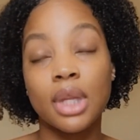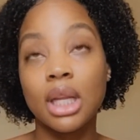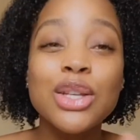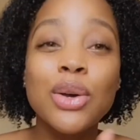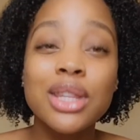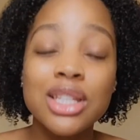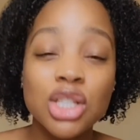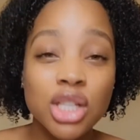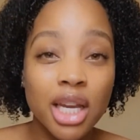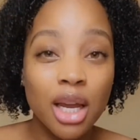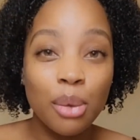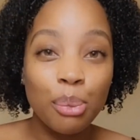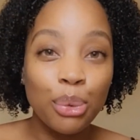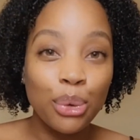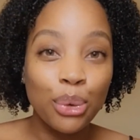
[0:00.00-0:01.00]
So the
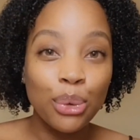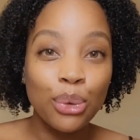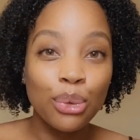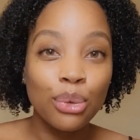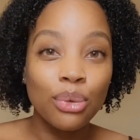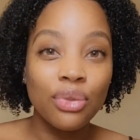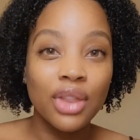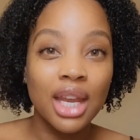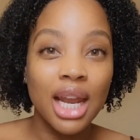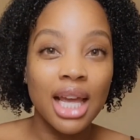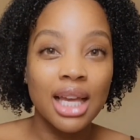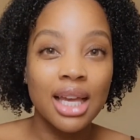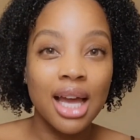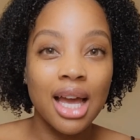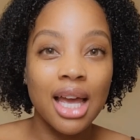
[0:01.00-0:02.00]
shampoo that
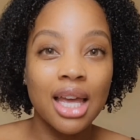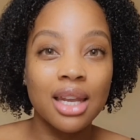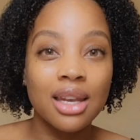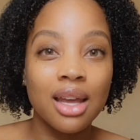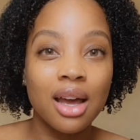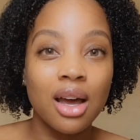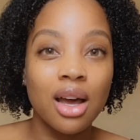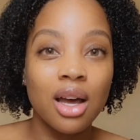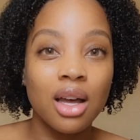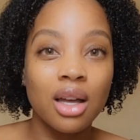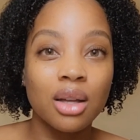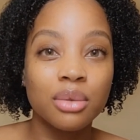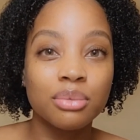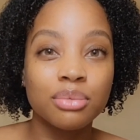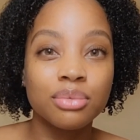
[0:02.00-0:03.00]
I got
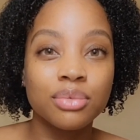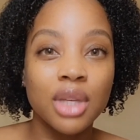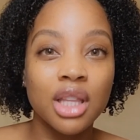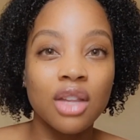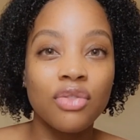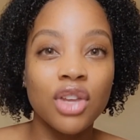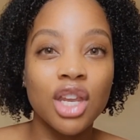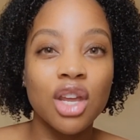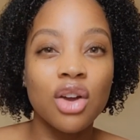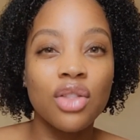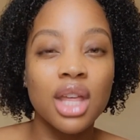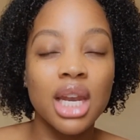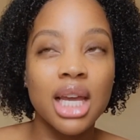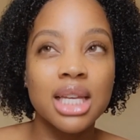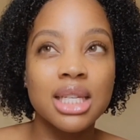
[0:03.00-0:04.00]
um, in the video
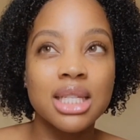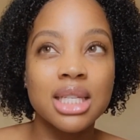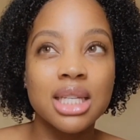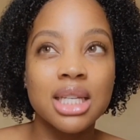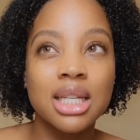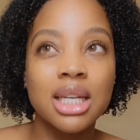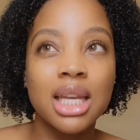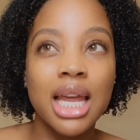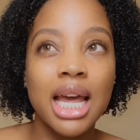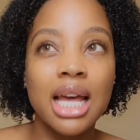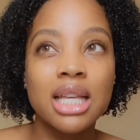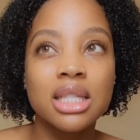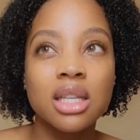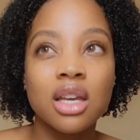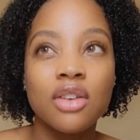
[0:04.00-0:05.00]
that I did
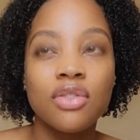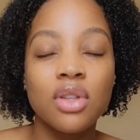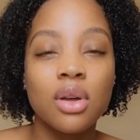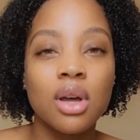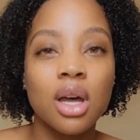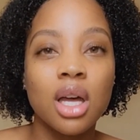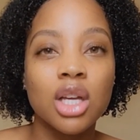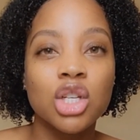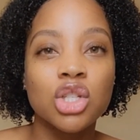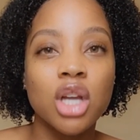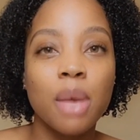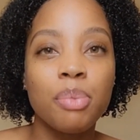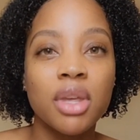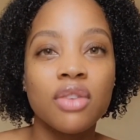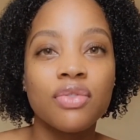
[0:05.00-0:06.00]
last of the uh,
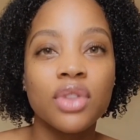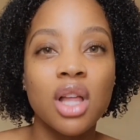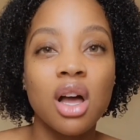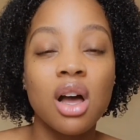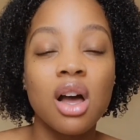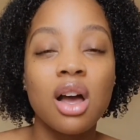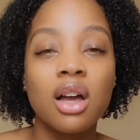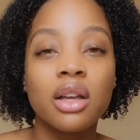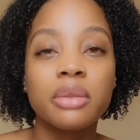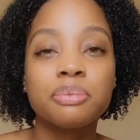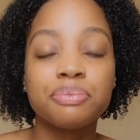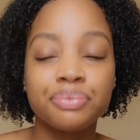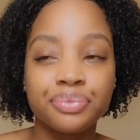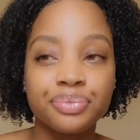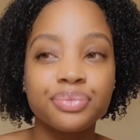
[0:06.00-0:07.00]
shopping vlog.
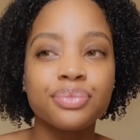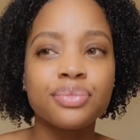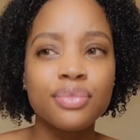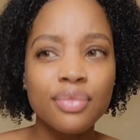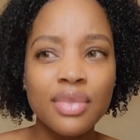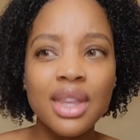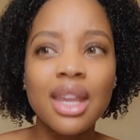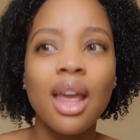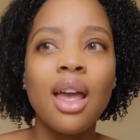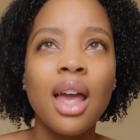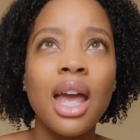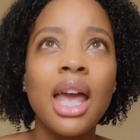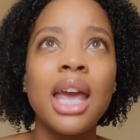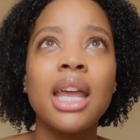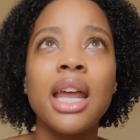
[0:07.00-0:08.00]

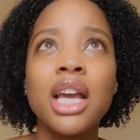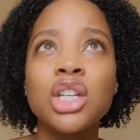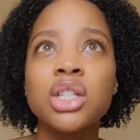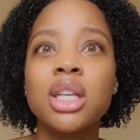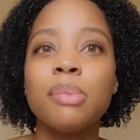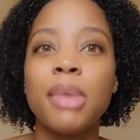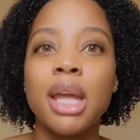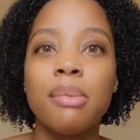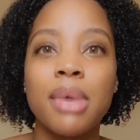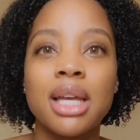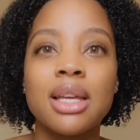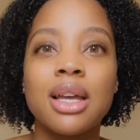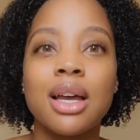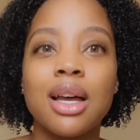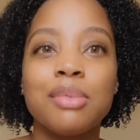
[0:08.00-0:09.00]
It actually made
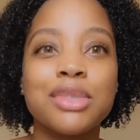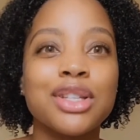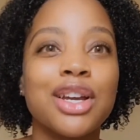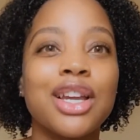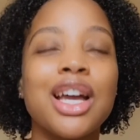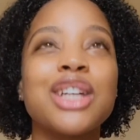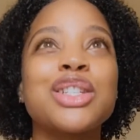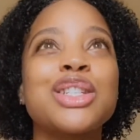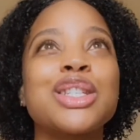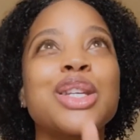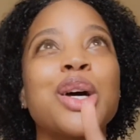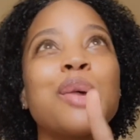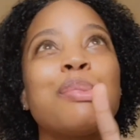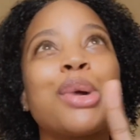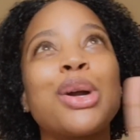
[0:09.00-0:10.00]
my I'm sorry, y'all just
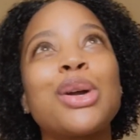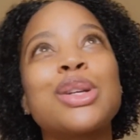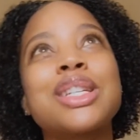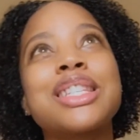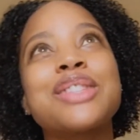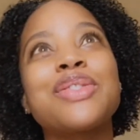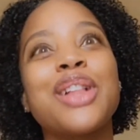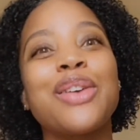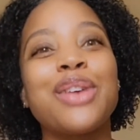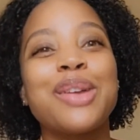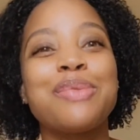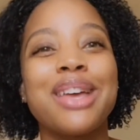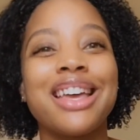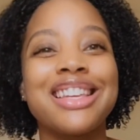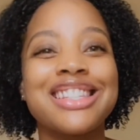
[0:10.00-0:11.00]
saw a bird just fly
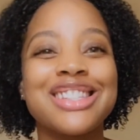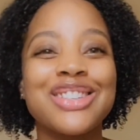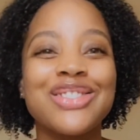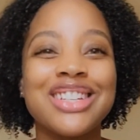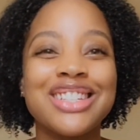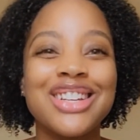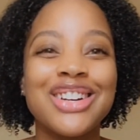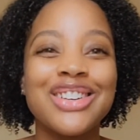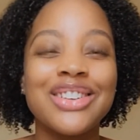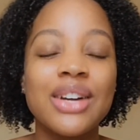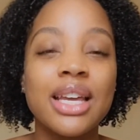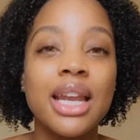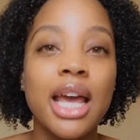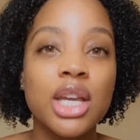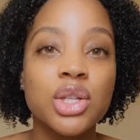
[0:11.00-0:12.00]
right past the window.
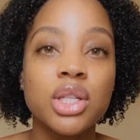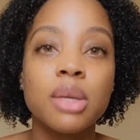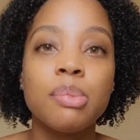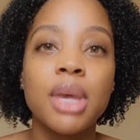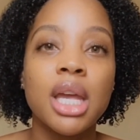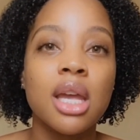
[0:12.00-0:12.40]
It actually